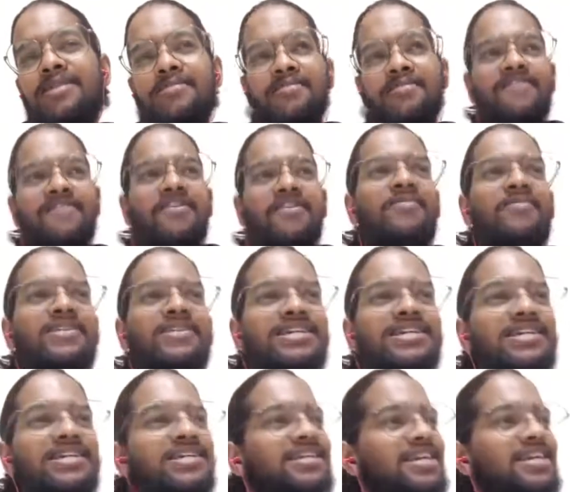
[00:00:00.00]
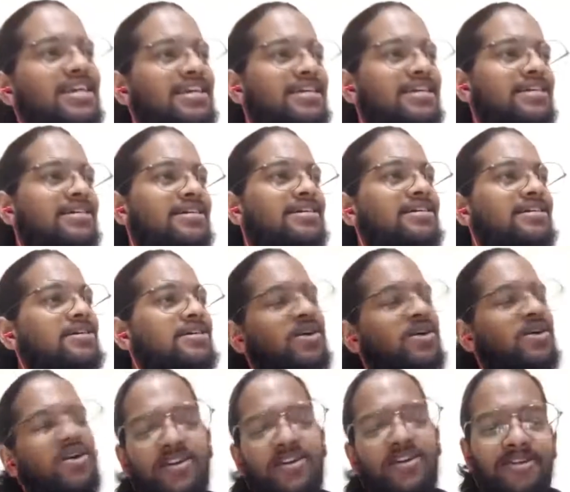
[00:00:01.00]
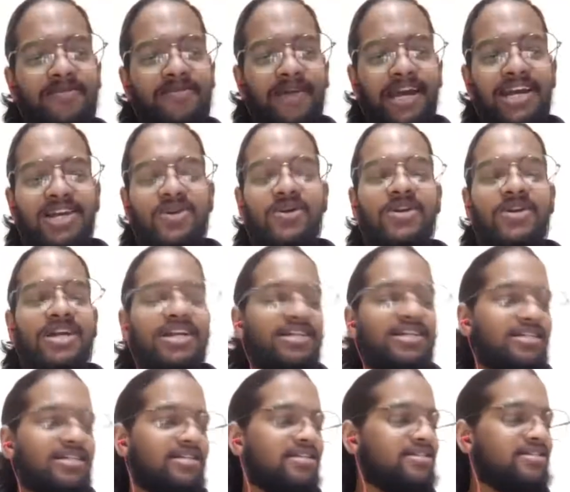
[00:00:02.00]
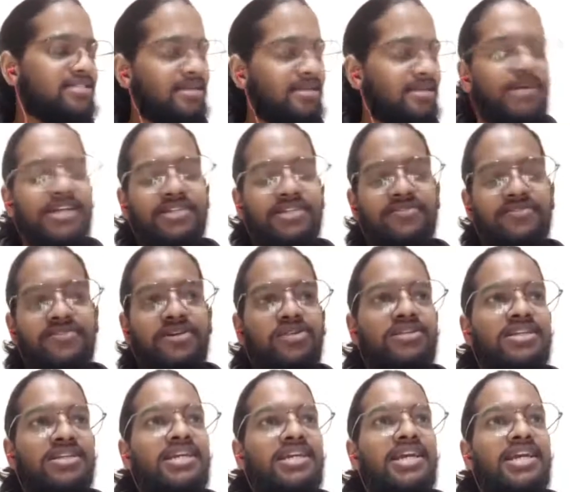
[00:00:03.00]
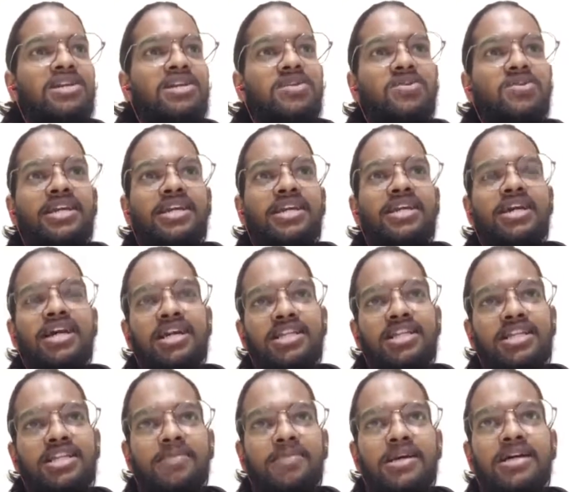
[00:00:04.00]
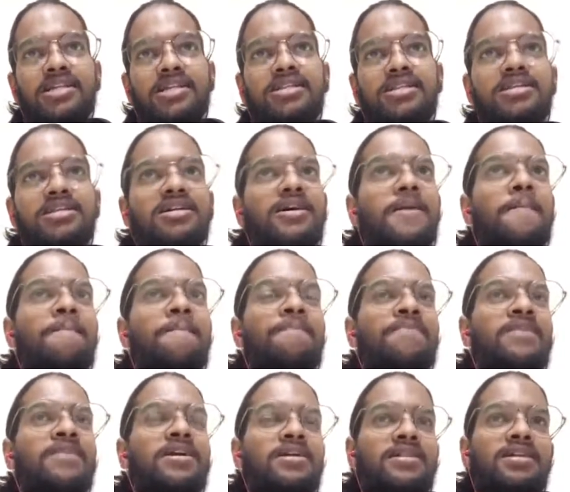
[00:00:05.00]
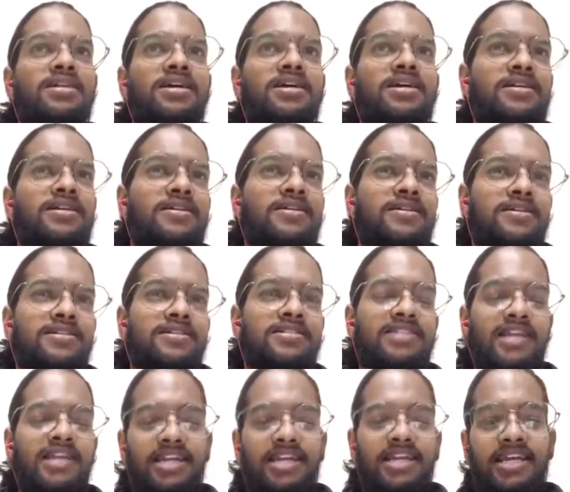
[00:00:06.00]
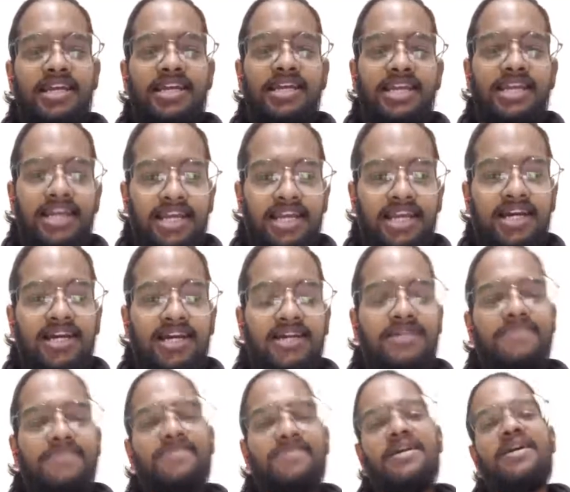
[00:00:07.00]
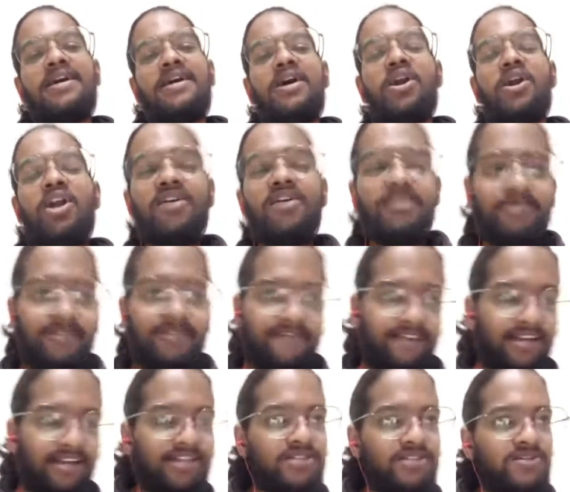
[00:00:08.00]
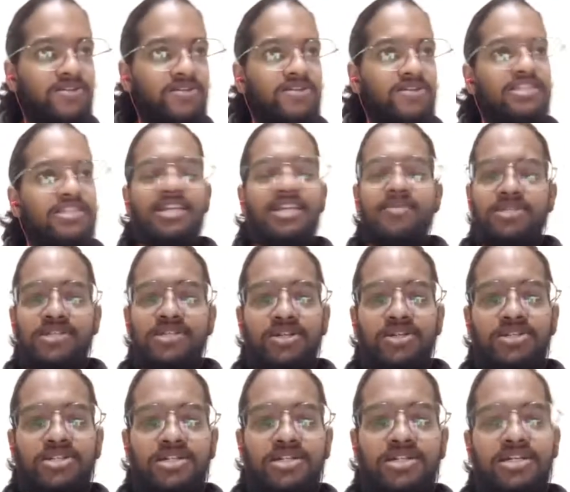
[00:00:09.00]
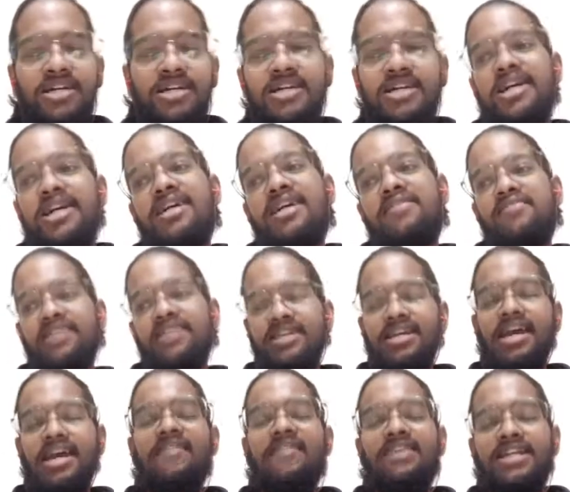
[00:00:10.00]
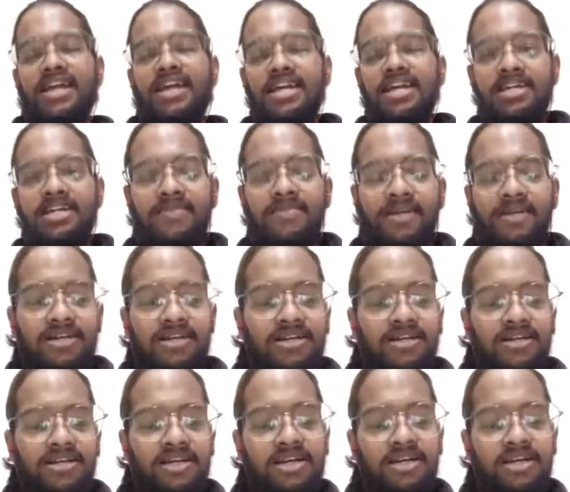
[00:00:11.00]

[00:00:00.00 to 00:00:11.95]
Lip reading: been performing in all over Bangalore and some parts of South India, including Hyderabad, then Chennai, Kerala, along with my friend. So his name is Krishna, and we have a tag team and